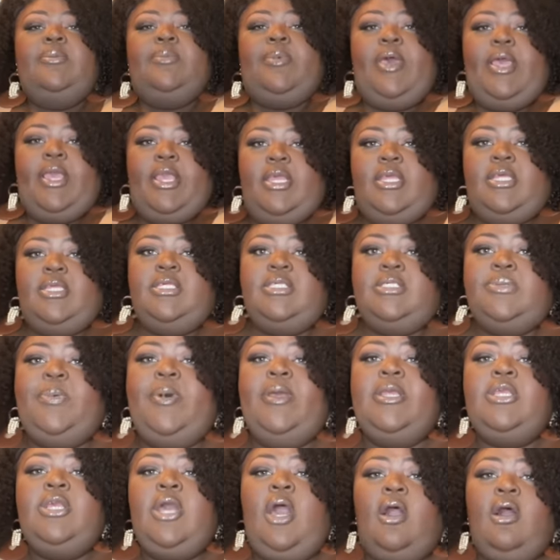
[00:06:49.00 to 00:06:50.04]
buttons.
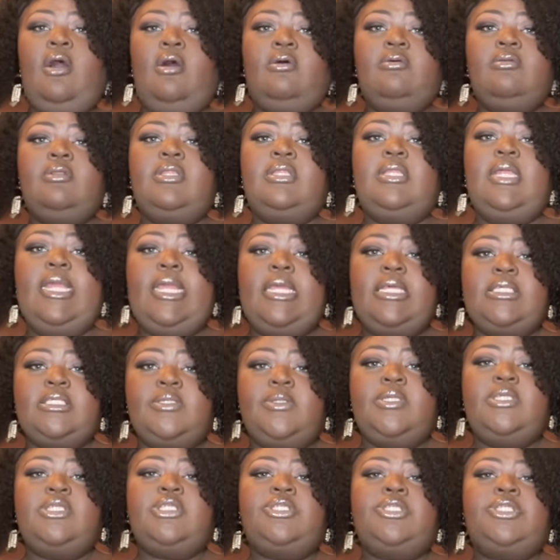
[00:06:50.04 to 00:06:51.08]
But y'all, this
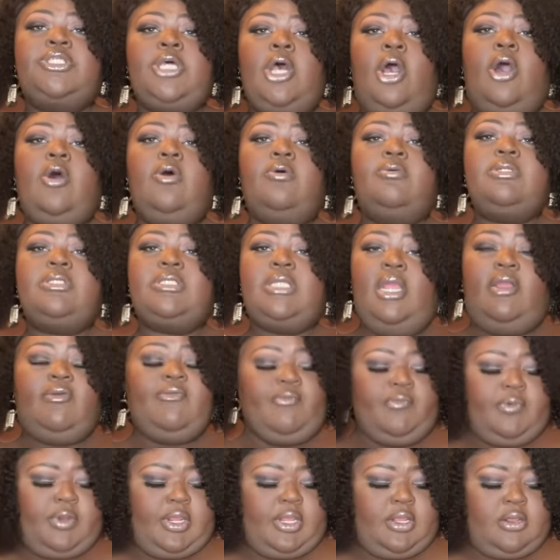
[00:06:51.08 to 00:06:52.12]
is so
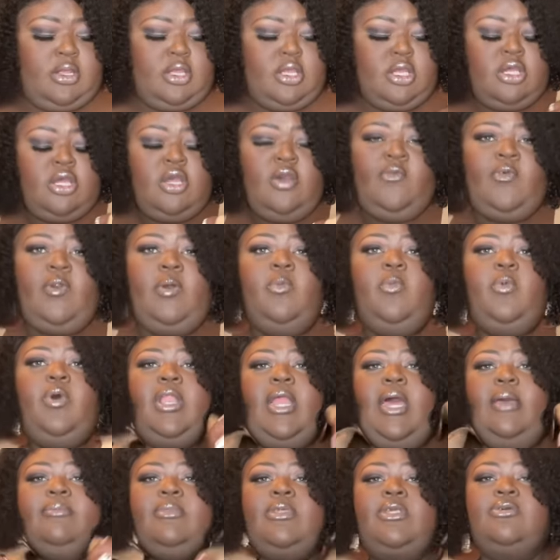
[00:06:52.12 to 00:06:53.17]
different from what
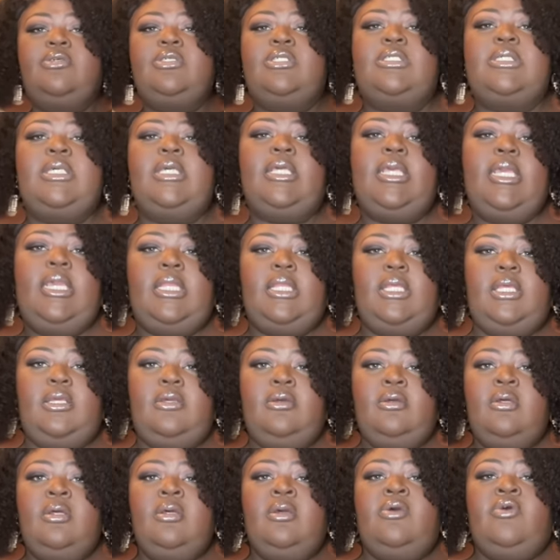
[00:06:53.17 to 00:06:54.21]
I'm used to
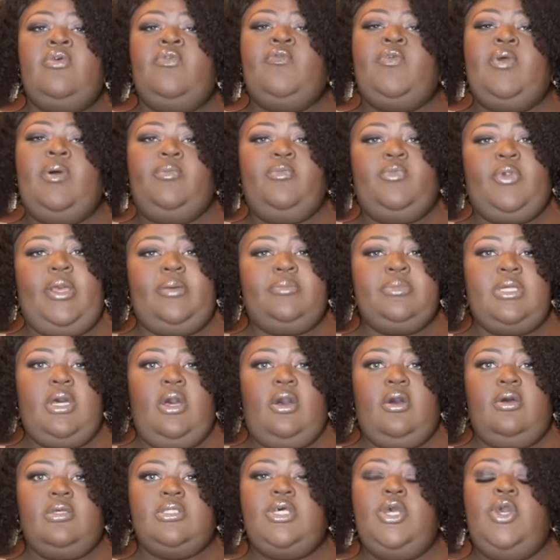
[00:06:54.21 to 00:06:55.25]
getting from
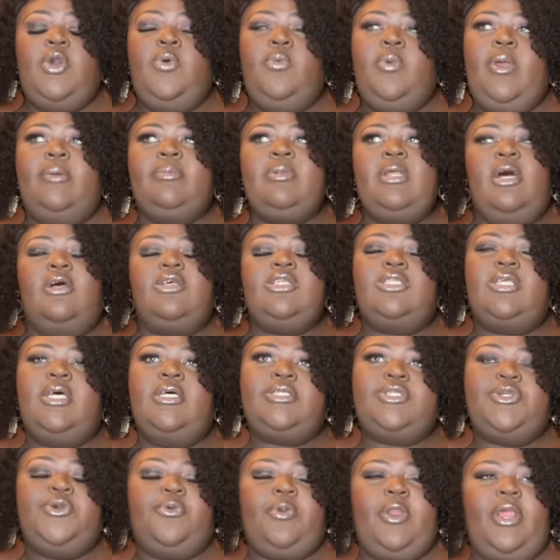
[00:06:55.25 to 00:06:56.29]
Rebdolls. Rebdolls
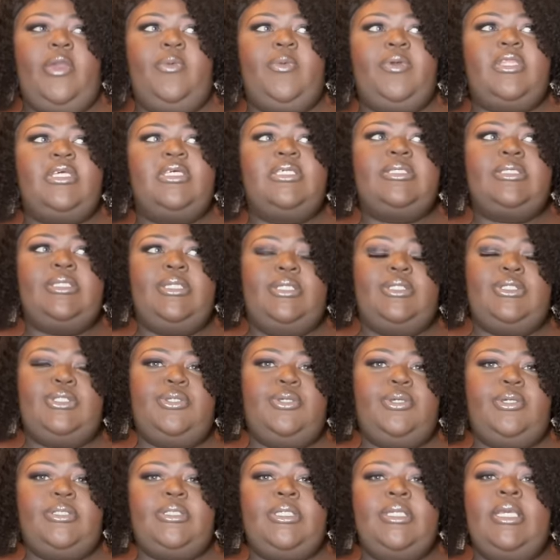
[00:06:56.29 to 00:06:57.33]
does great with
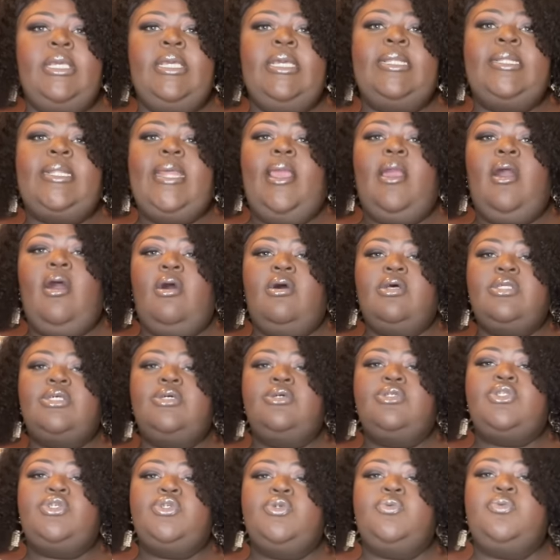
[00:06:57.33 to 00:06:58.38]
essentials. They
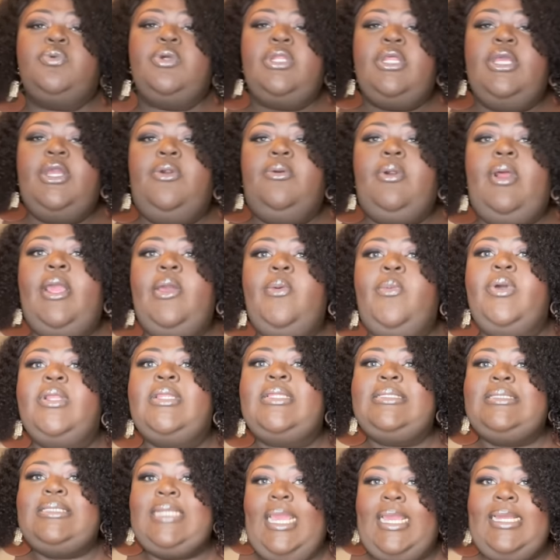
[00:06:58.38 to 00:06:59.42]
also do really great
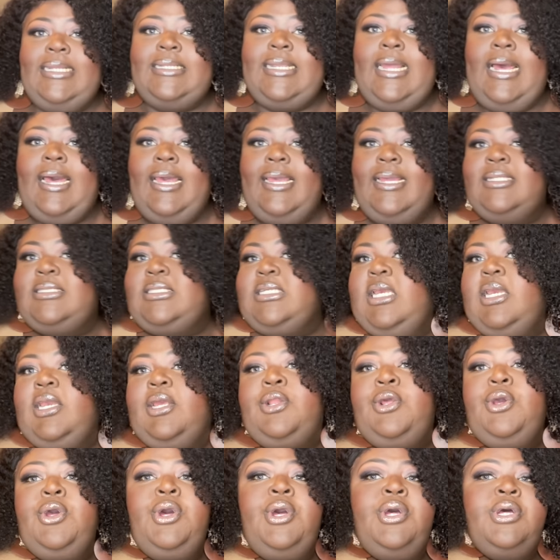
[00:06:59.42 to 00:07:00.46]
with date nights
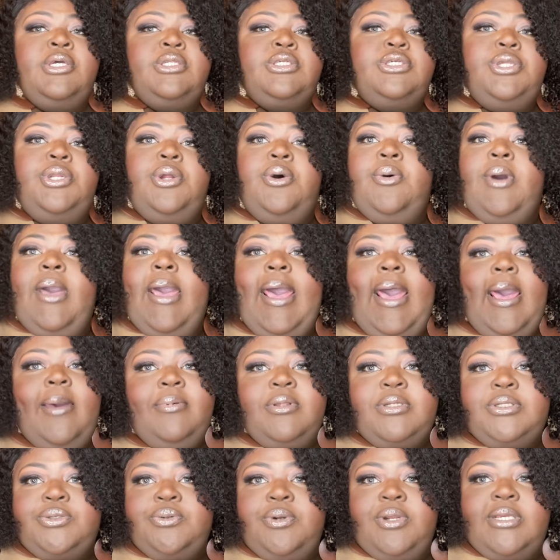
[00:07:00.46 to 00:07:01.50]
and, you know,
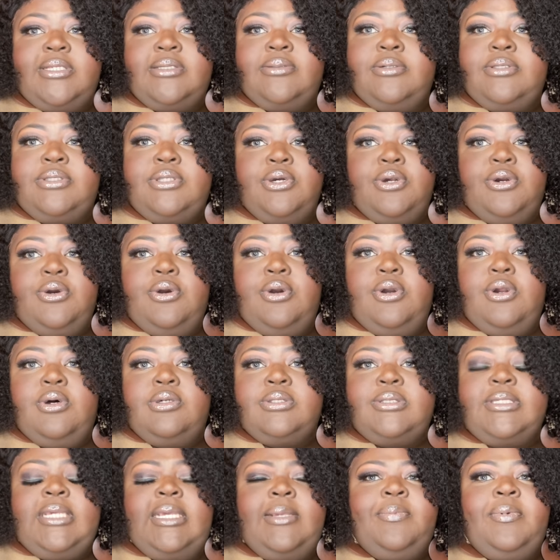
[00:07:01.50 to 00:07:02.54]
having drinks with the
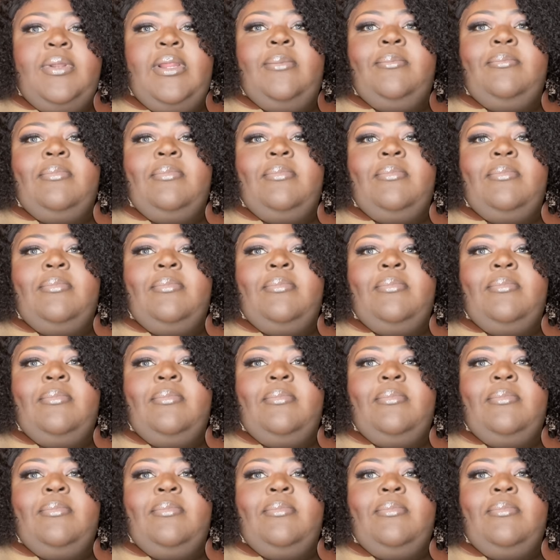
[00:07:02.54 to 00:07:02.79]
girls, keeping it